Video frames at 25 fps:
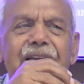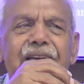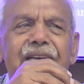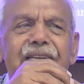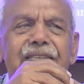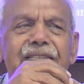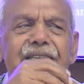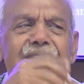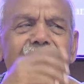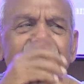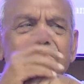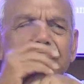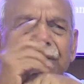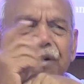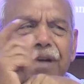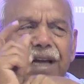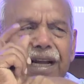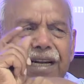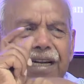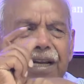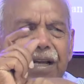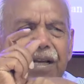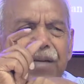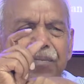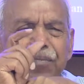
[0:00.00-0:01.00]
They said to
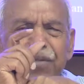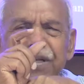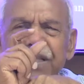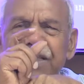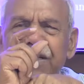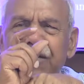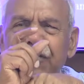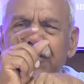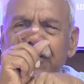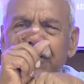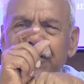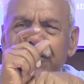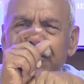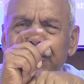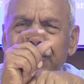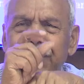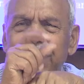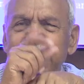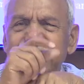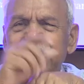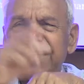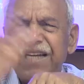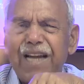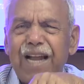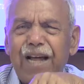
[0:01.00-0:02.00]
get a piece of
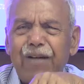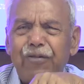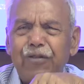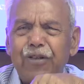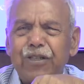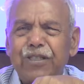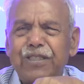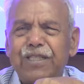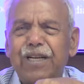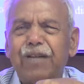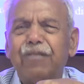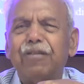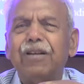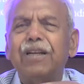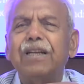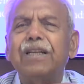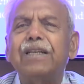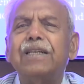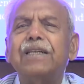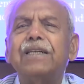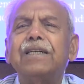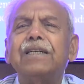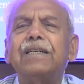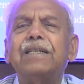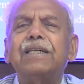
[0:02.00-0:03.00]
information, I have to travel
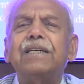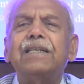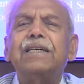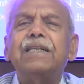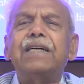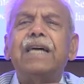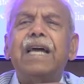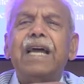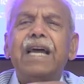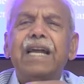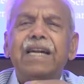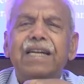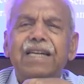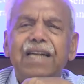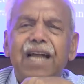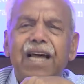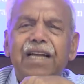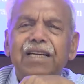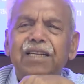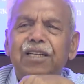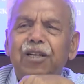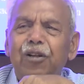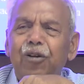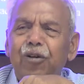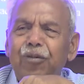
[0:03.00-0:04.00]

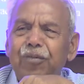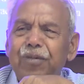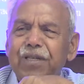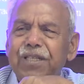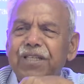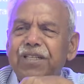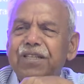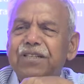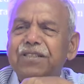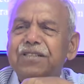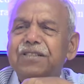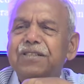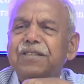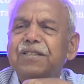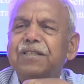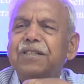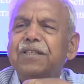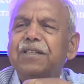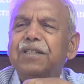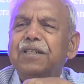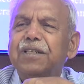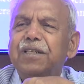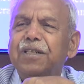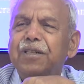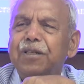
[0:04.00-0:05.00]
8-9 kilometers,
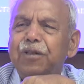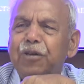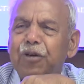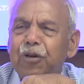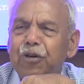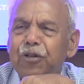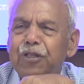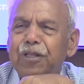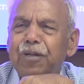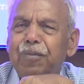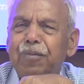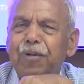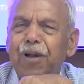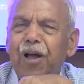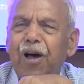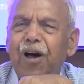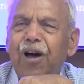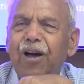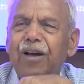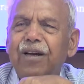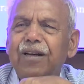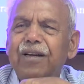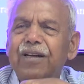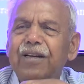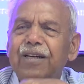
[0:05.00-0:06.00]
go to the
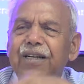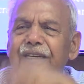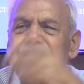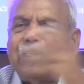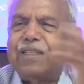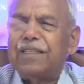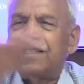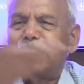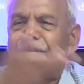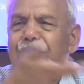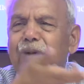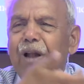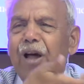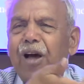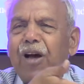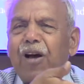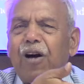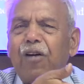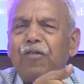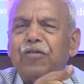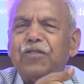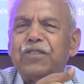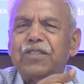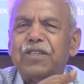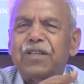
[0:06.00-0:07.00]
block
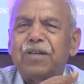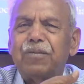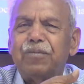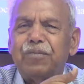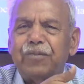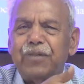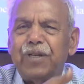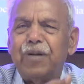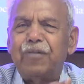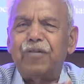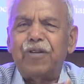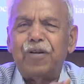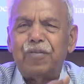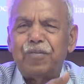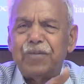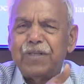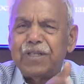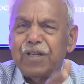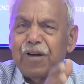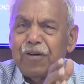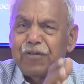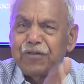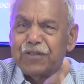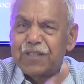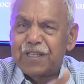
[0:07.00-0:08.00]
officer,
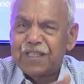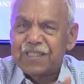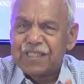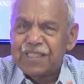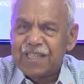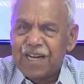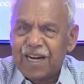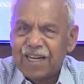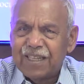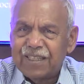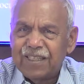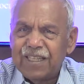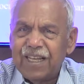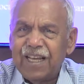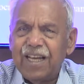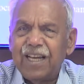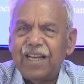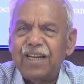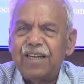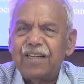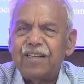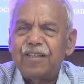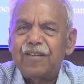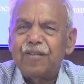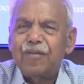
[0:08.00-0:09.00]
development officer is not
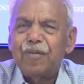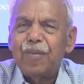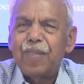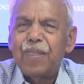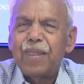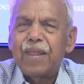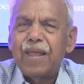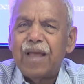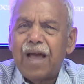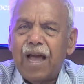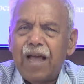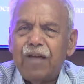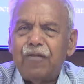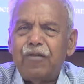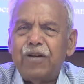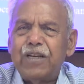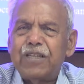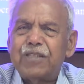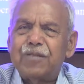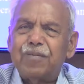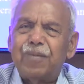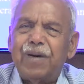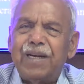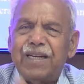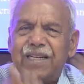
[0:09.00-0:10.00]
there, I
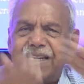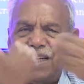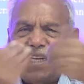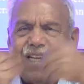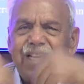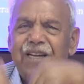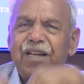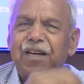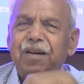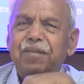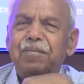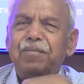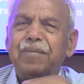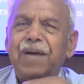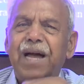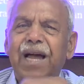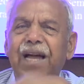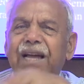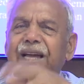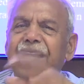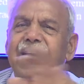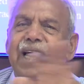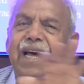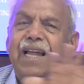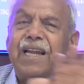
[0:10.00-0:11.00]
waste my day and come back
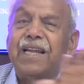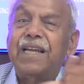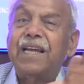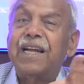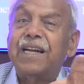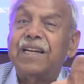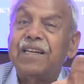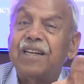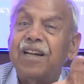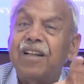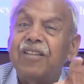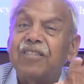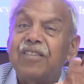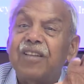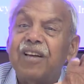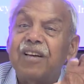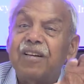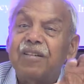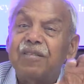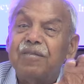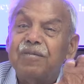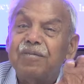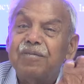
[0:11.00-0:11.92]
and get nothing.